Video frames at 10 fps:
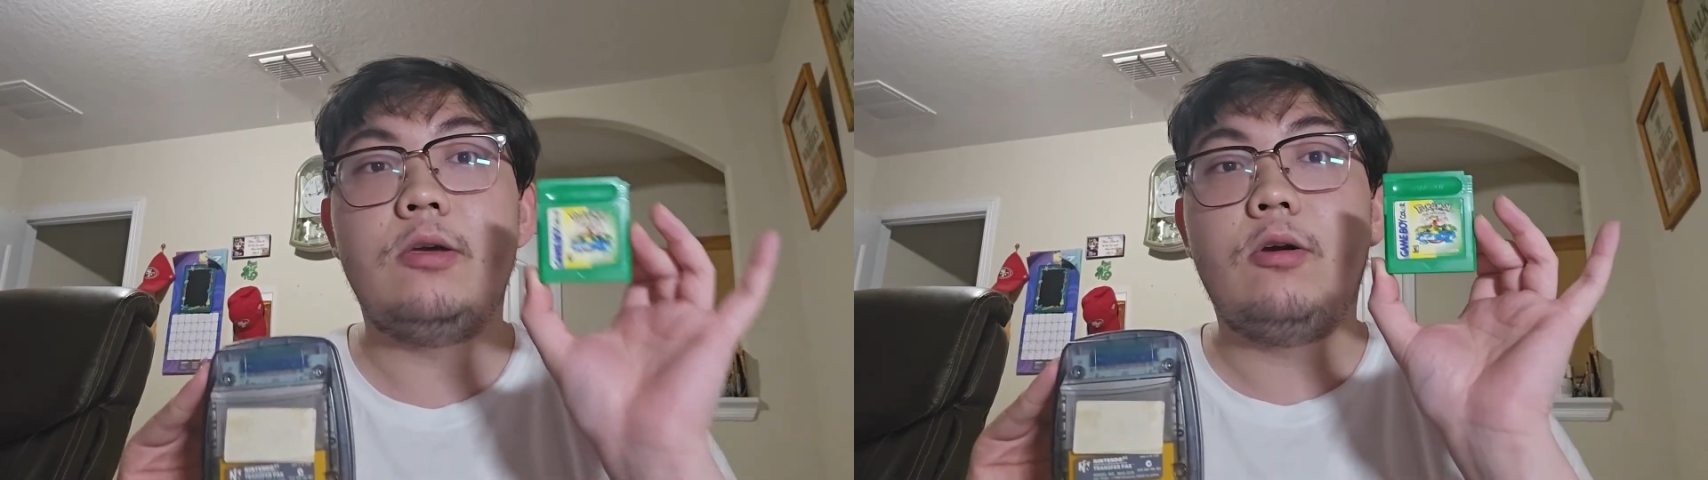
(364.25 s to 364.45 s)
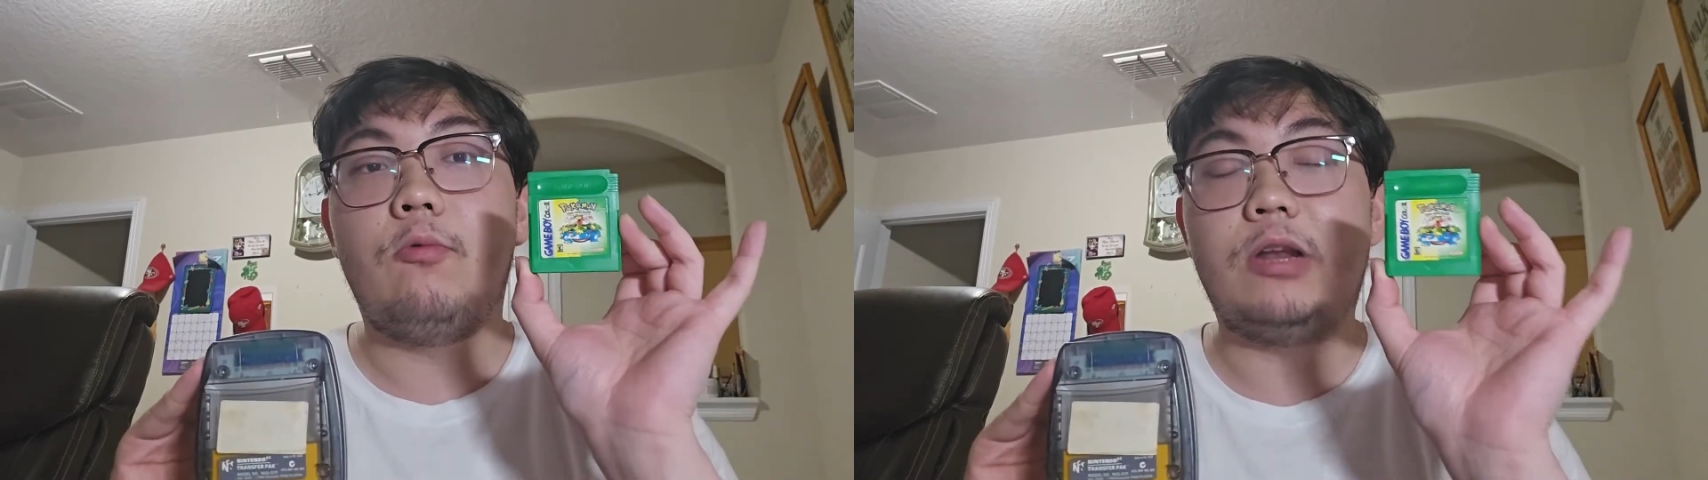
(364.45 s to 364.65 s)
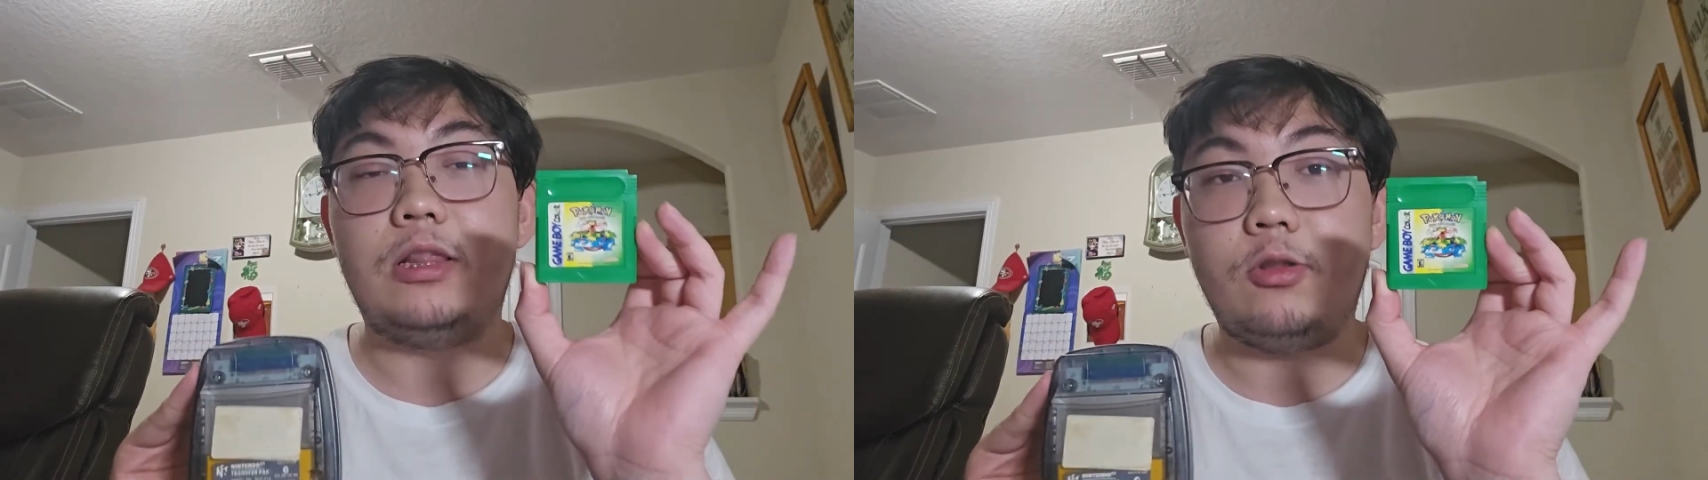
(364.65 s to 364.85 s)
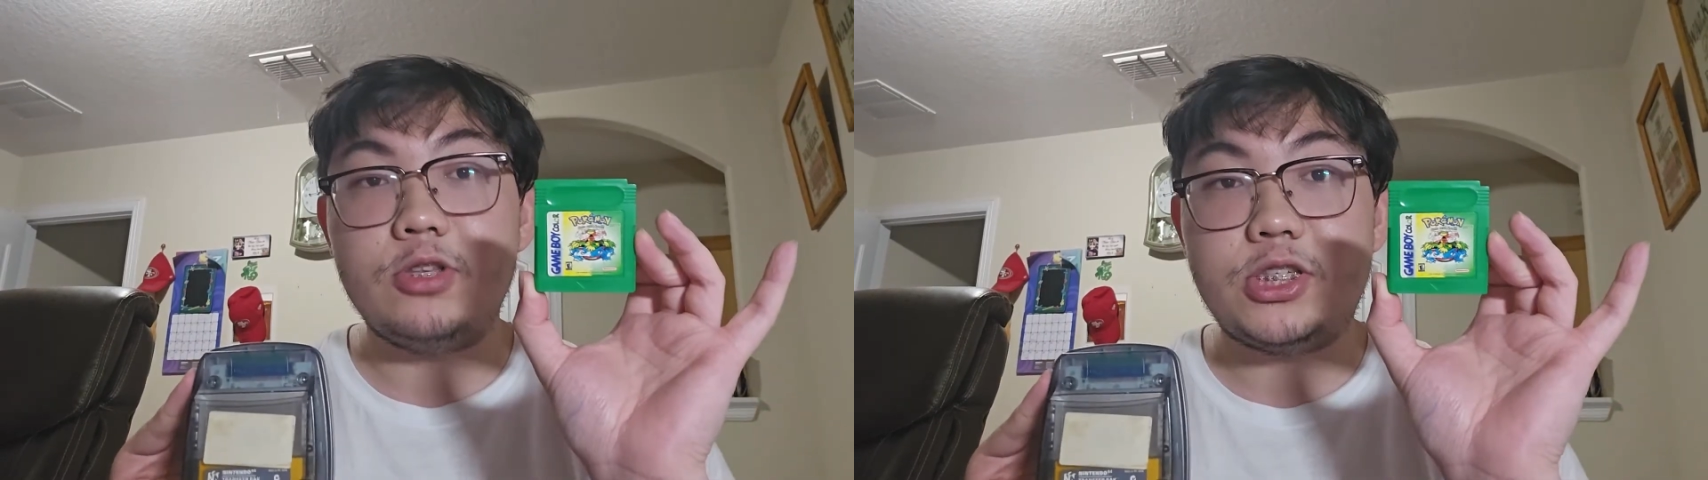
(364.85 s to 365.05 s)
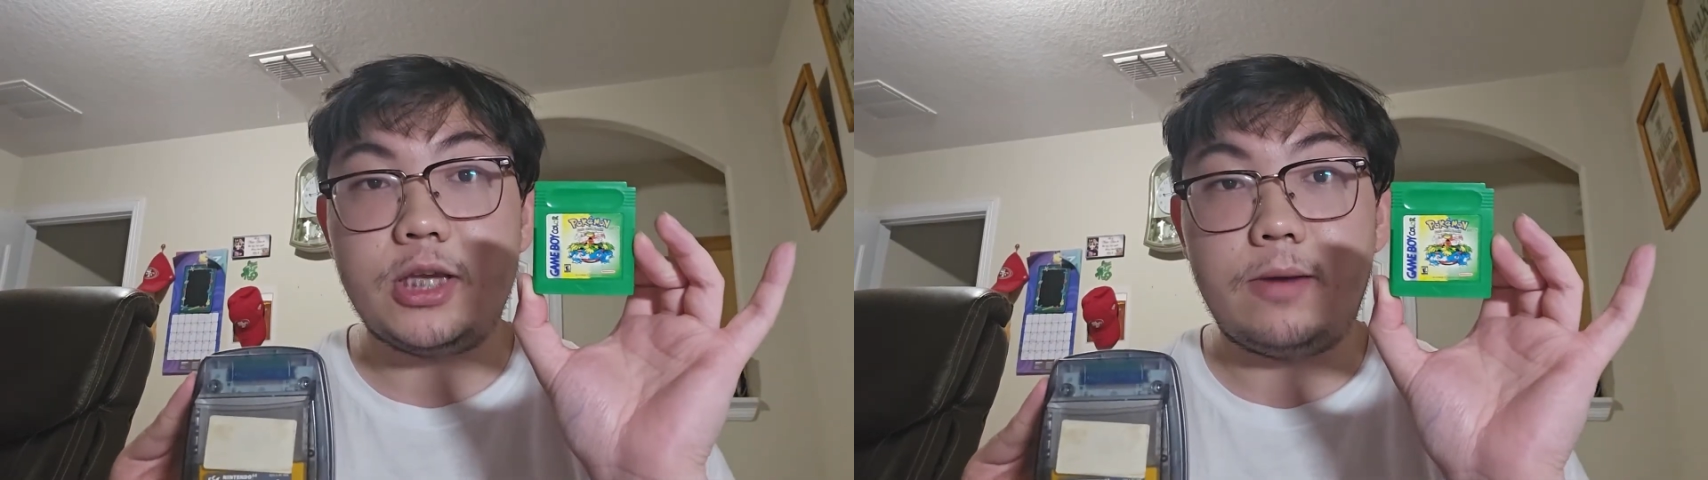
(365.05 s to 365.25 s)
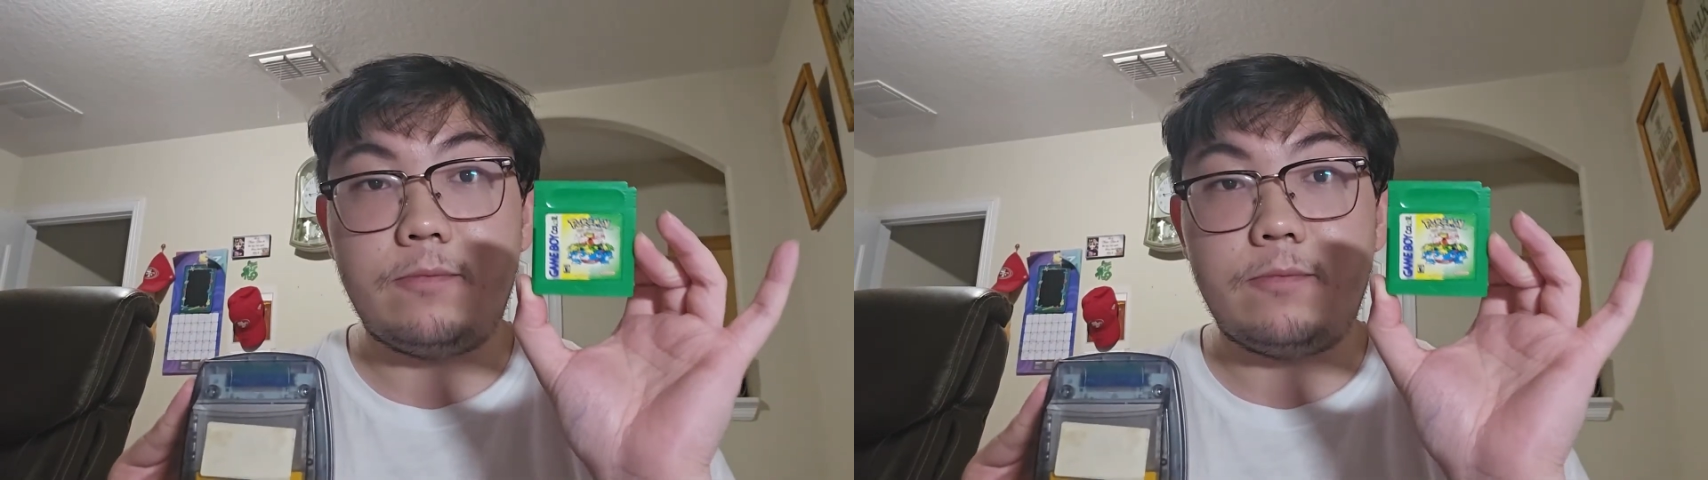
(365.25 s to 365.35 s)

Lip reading: when it loads up